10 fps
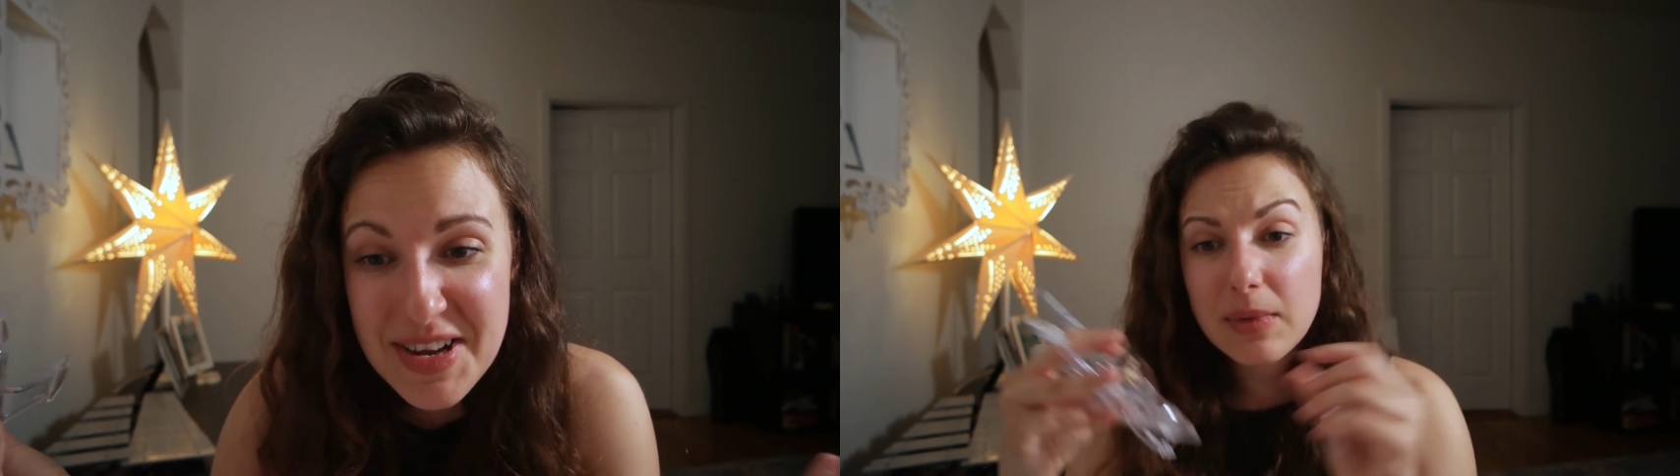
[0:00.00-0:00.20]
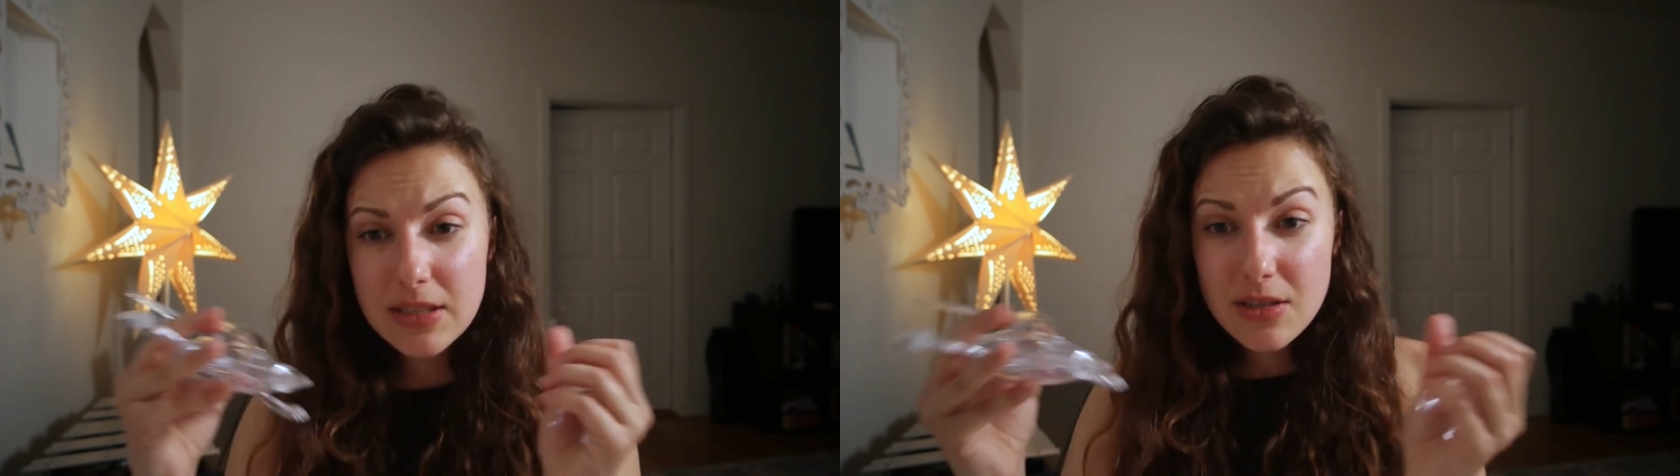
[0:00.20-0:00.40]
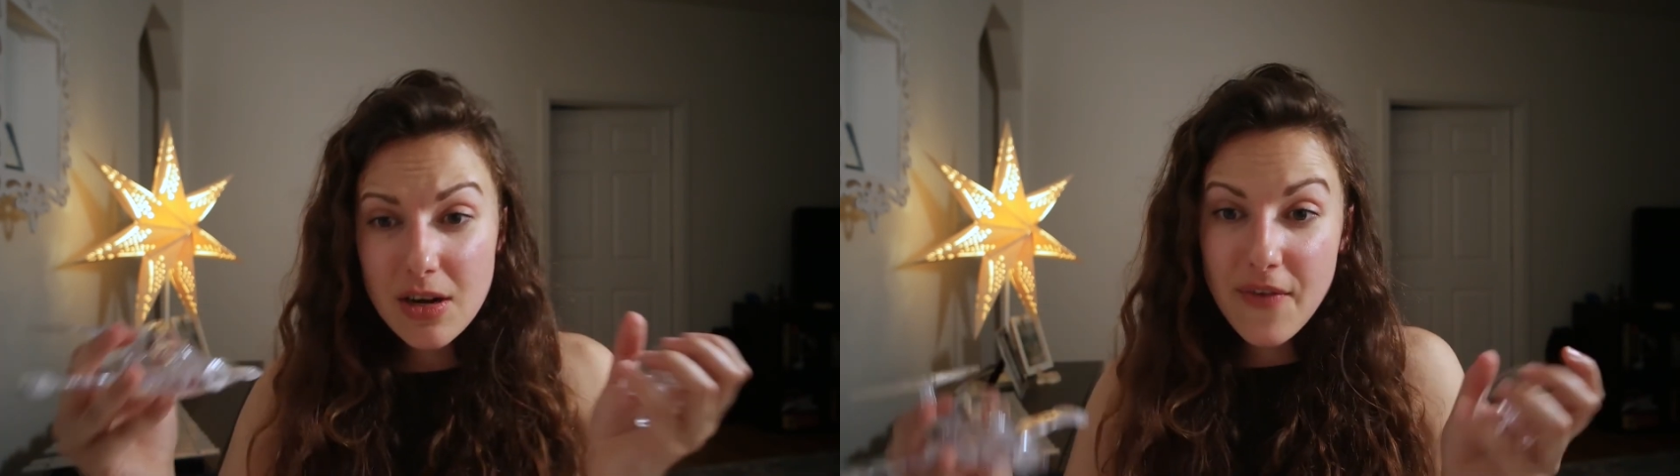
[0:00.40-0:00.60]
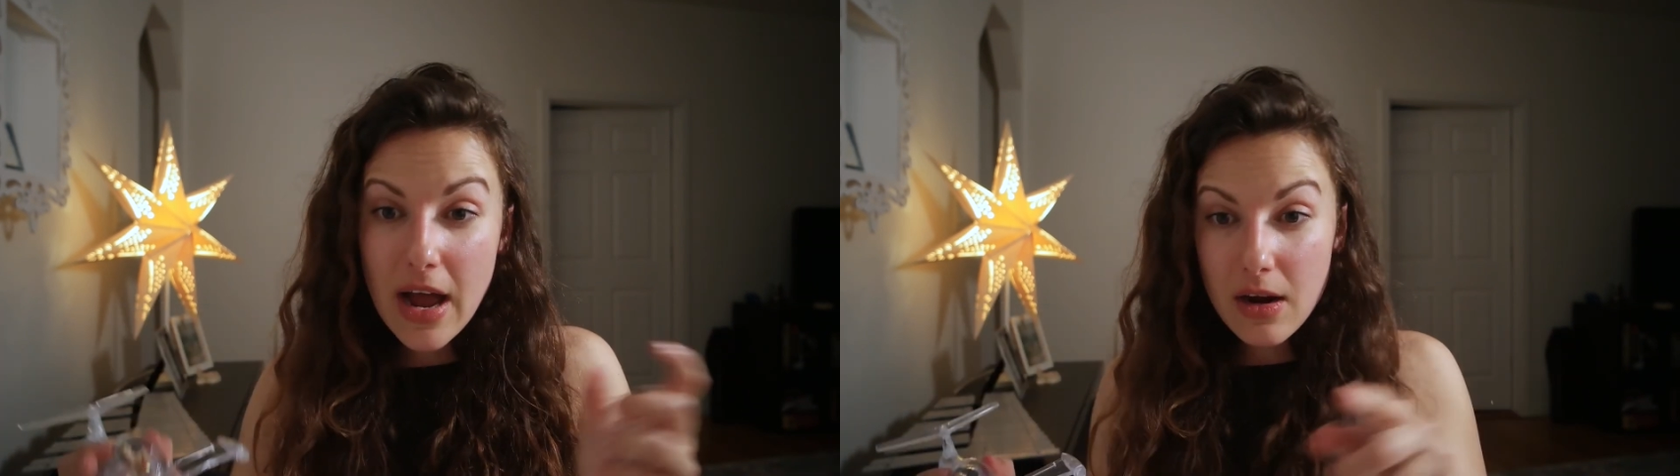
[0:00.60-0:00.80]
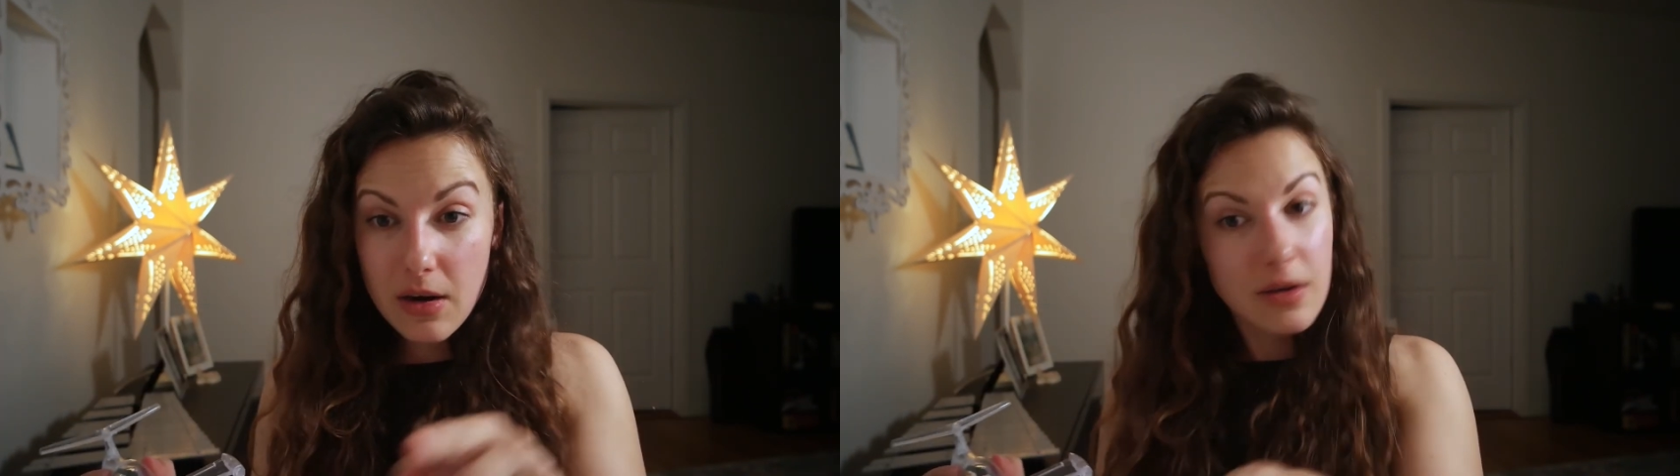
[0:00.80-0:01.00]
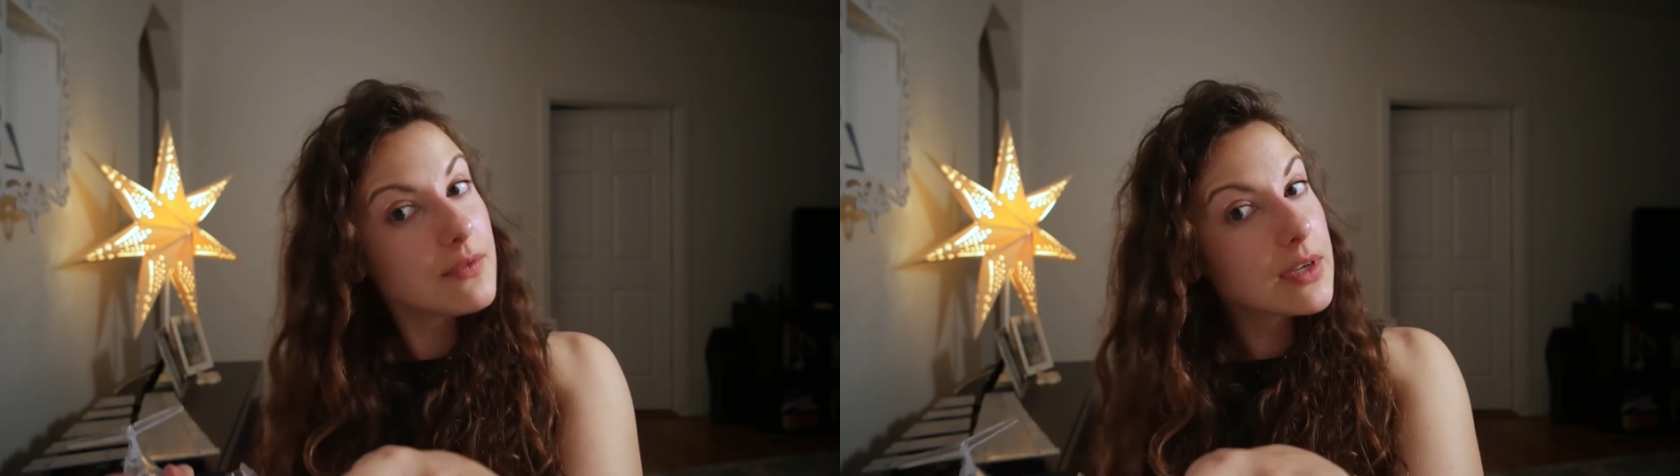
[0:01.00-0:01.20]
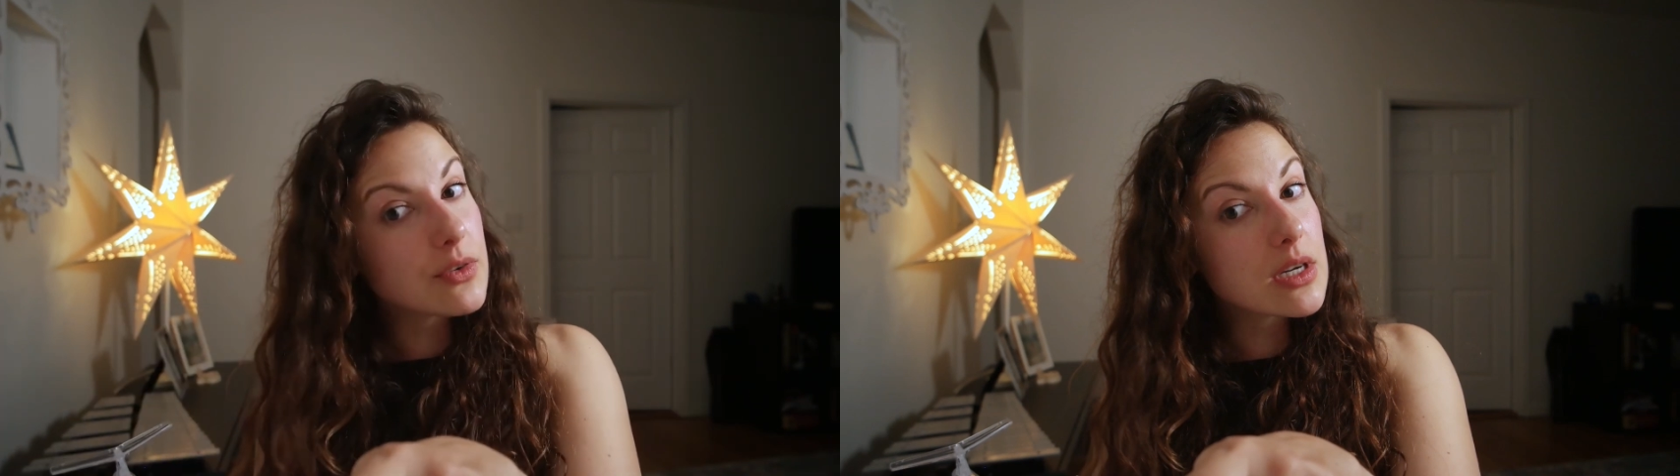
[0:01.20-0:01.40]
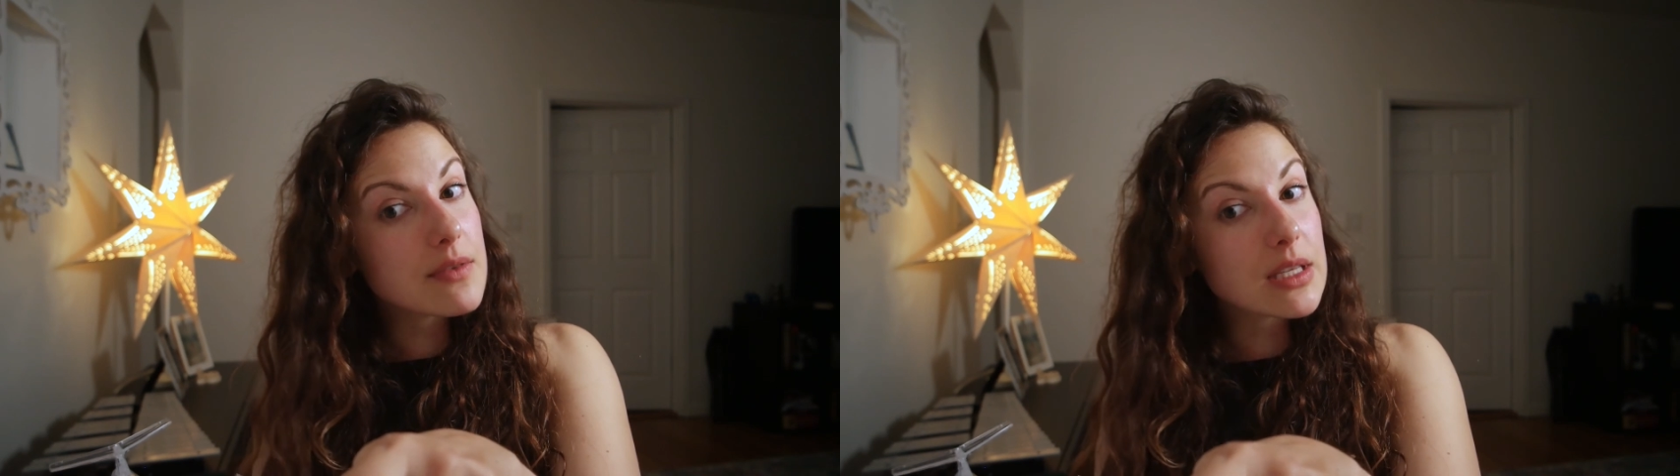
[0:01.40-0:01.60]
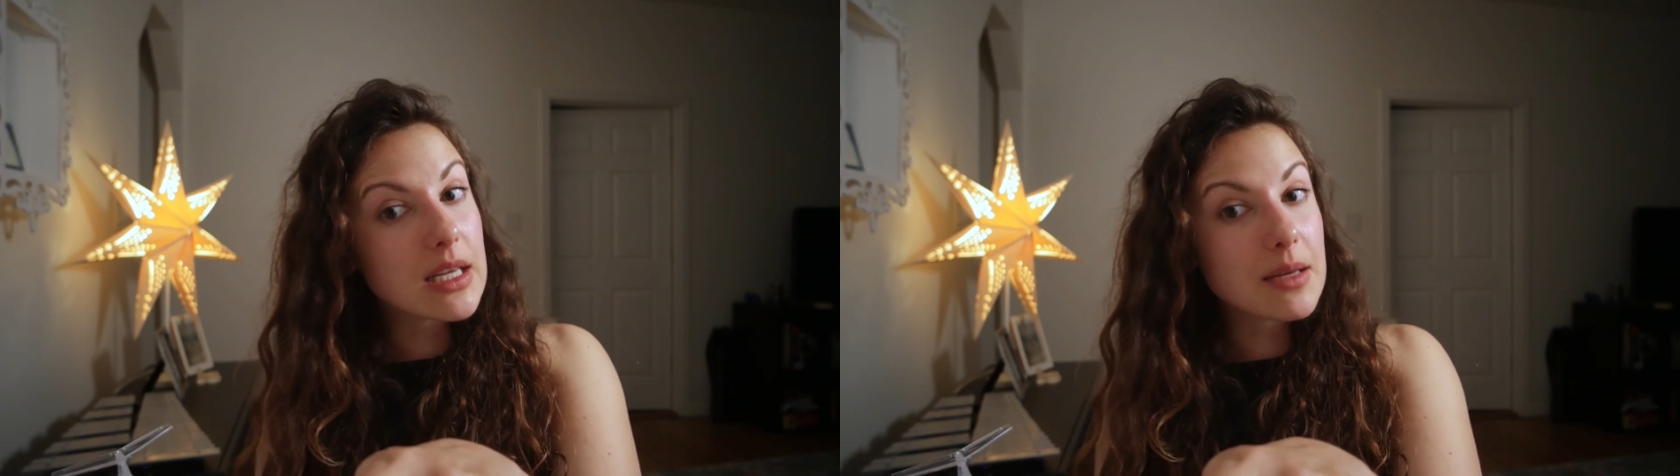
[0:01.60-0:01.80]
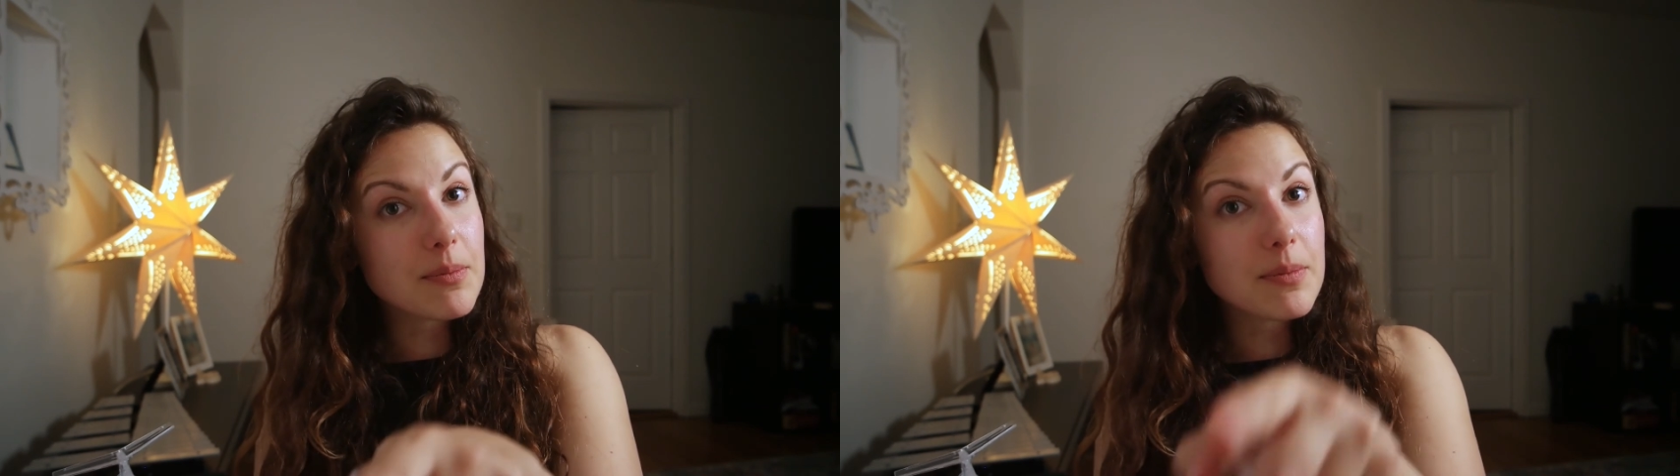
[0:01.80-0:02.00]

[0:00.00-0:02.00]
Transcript: Let's start a fire figuratively,